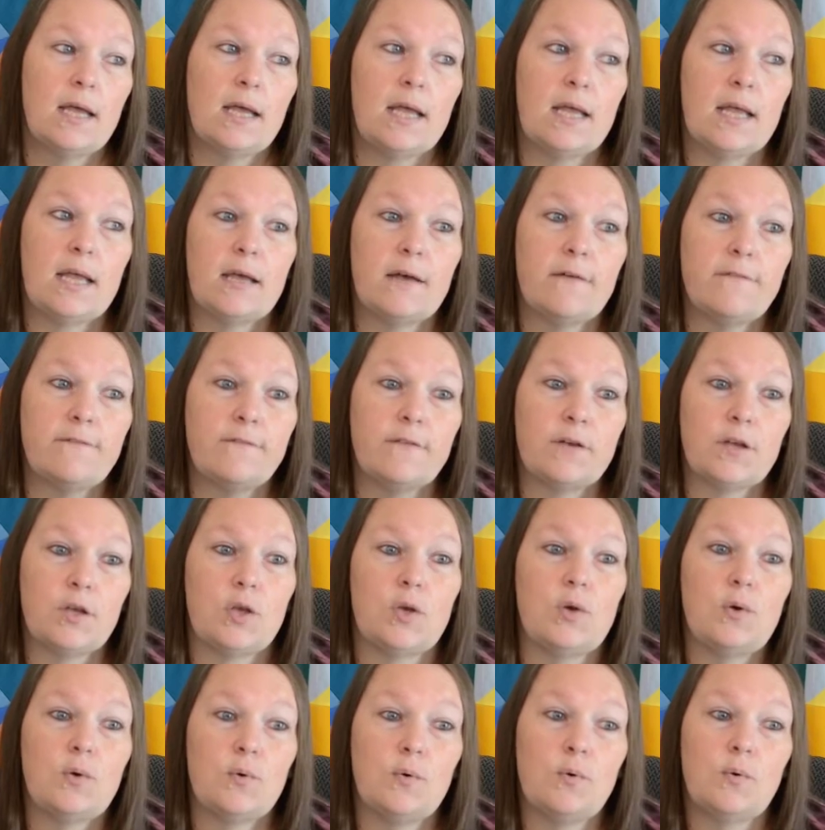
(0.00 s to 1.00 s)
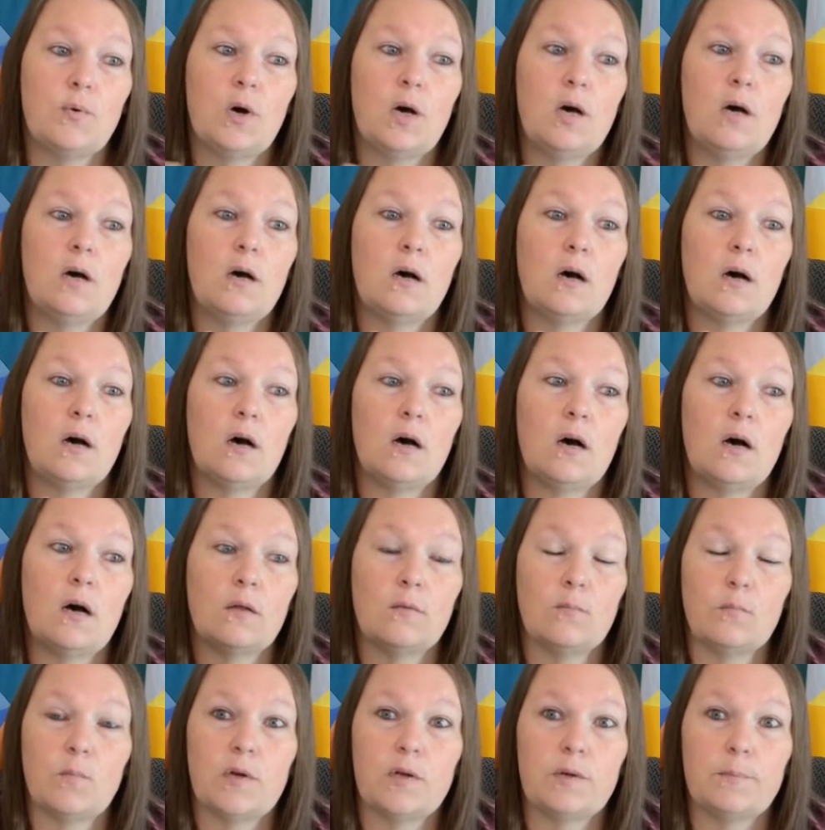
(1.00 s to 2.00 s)
If you
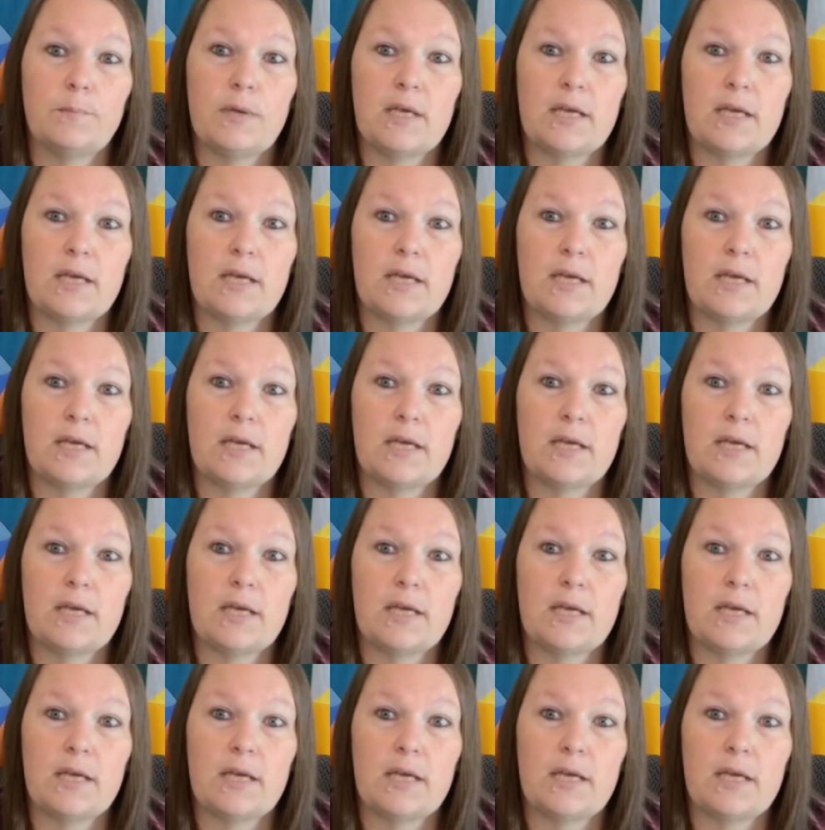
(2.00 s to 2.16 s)
would